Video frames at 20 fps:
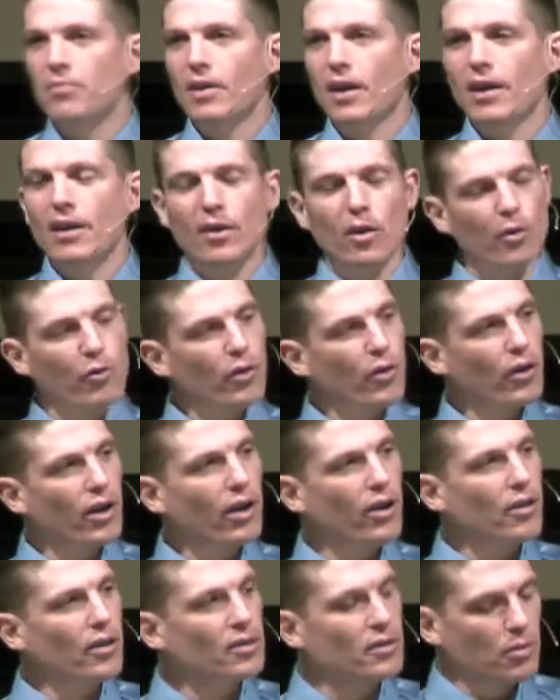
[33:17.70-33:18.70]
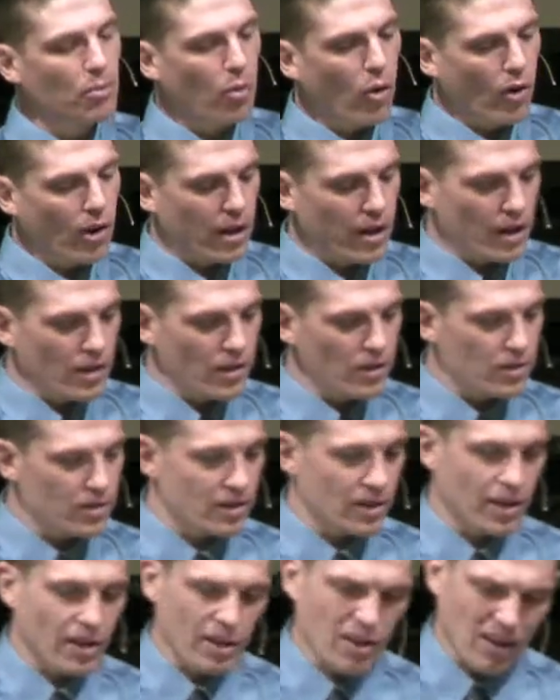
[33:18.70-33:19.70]
You know, if you're here this morning and you
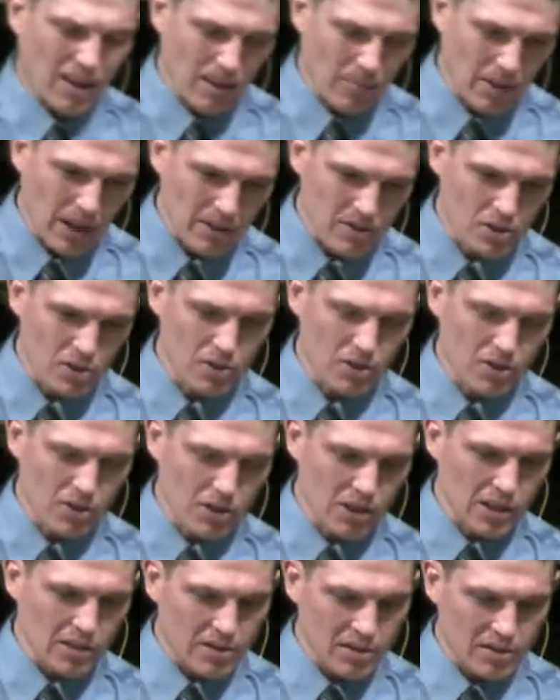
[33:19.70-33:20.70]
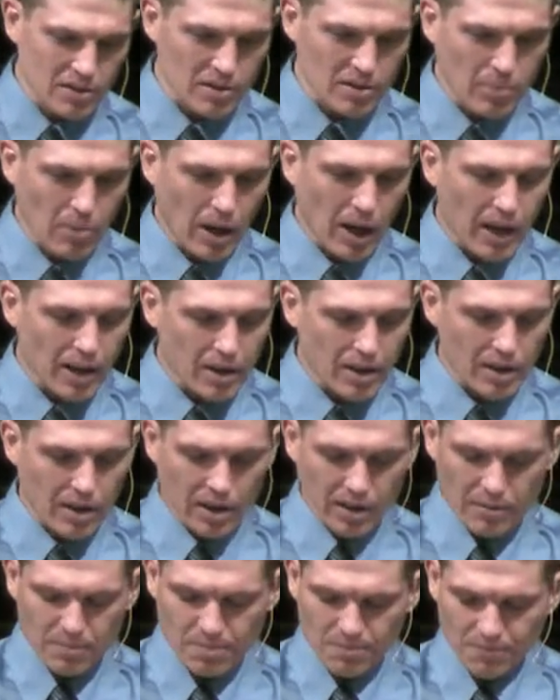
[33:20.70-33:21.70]
say, you know, I'm not sure Jesus is my
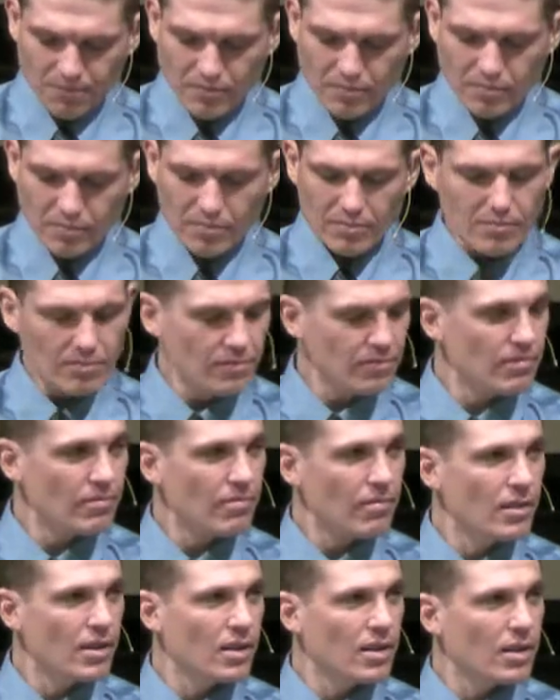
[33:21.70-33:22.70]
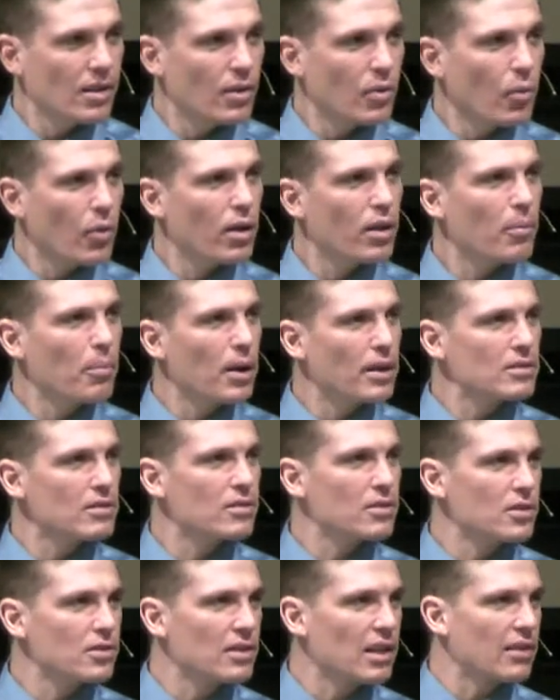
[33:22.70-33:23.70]
king, one of the
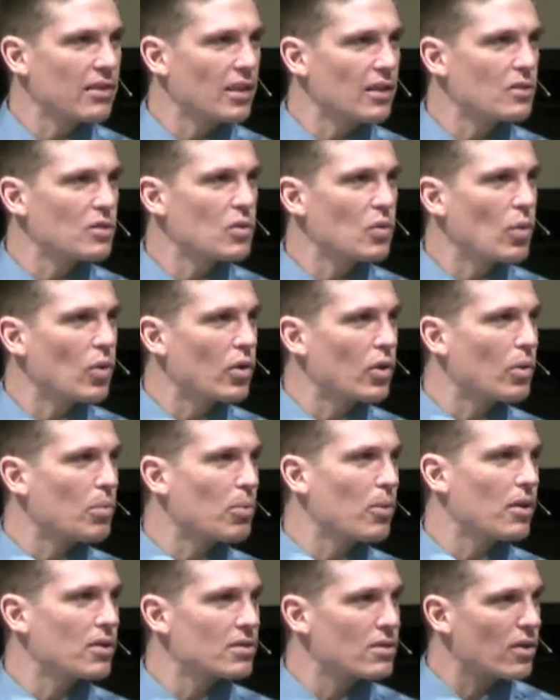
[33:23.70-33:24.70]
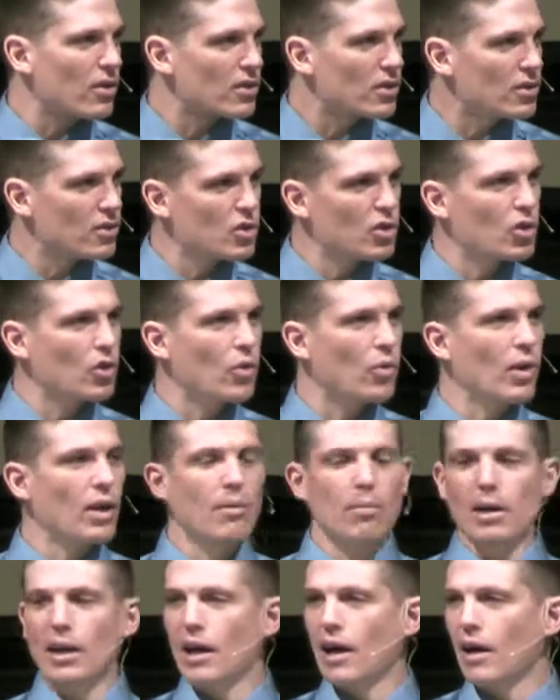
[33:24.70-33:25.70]
messages that the historical books are just
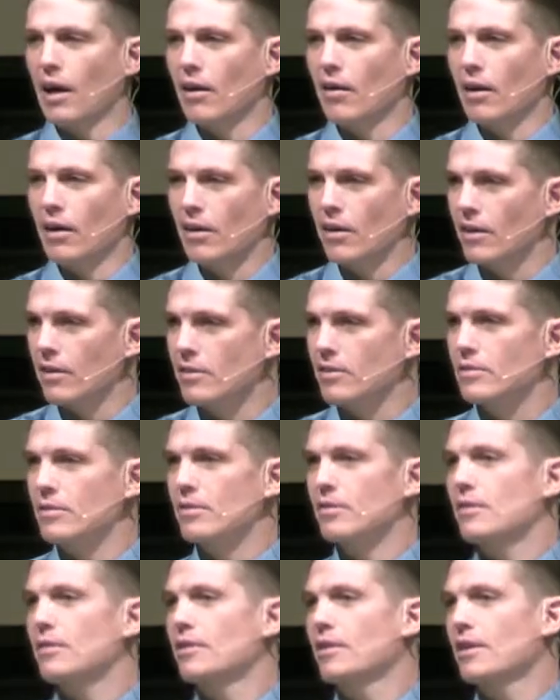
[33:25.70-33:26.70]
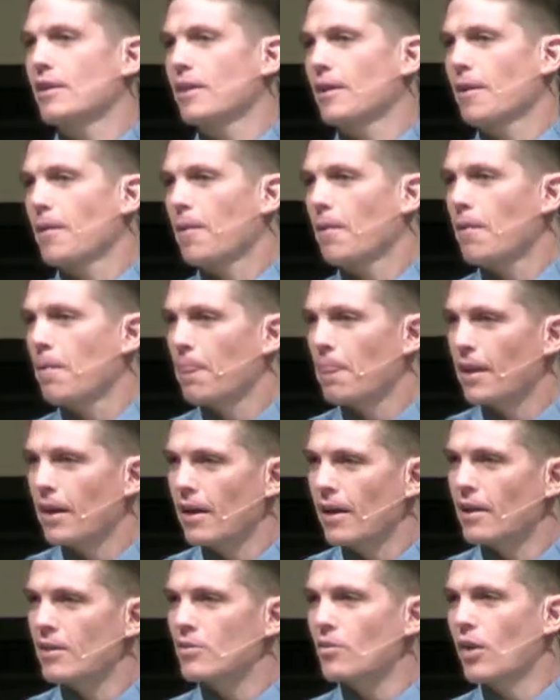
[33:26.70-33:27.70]
screaming out at us
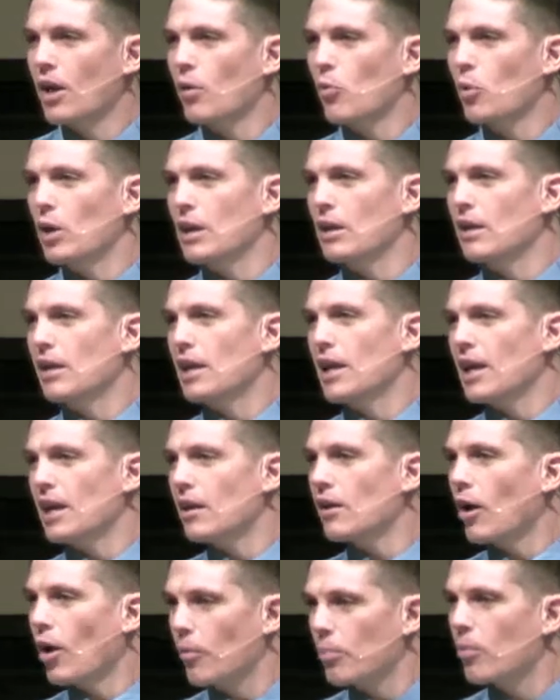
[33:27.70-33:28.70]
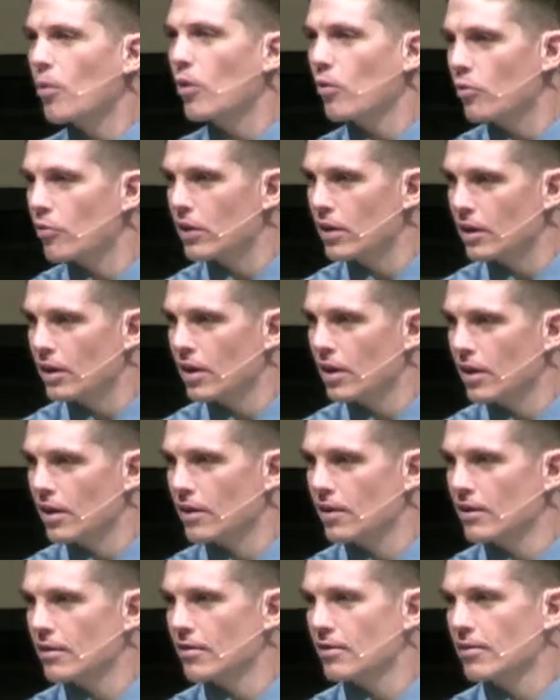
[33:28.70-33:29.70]
is that we need a perfect
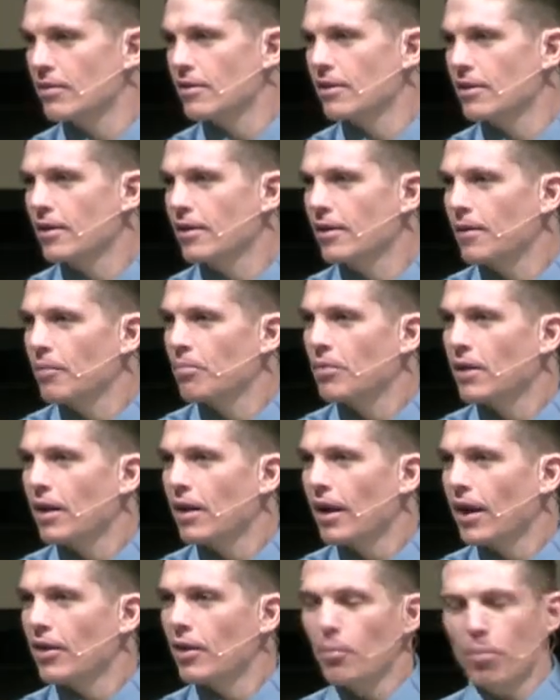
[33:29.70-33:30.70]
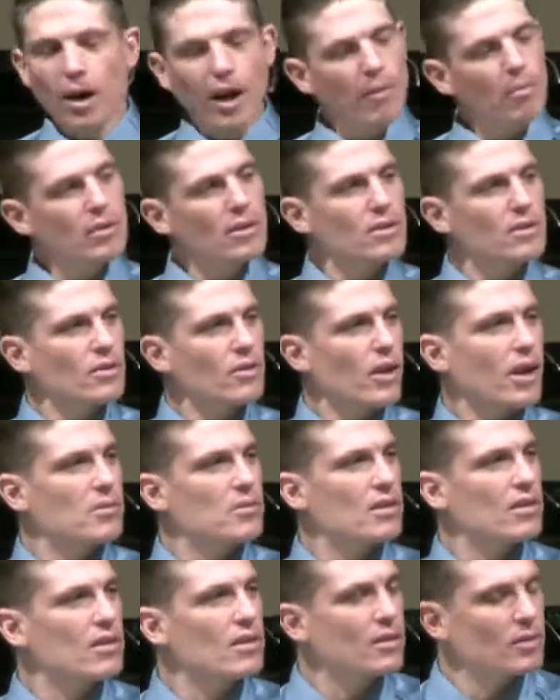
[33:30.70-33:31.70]
king. And the Bible
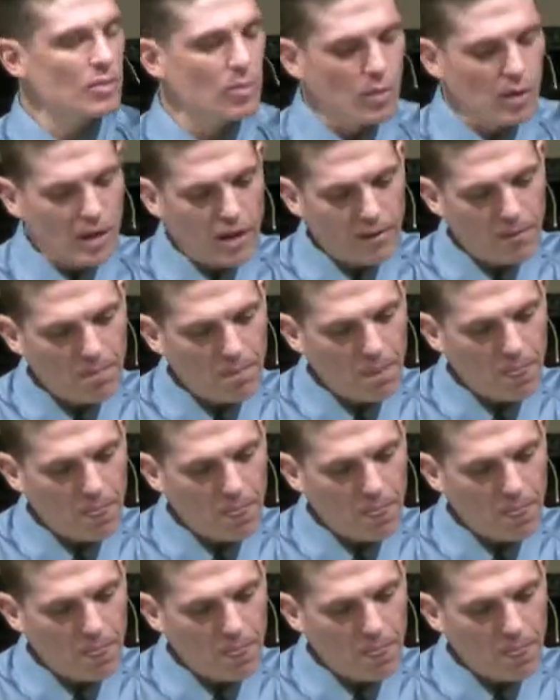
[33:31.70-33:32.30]
describes it this way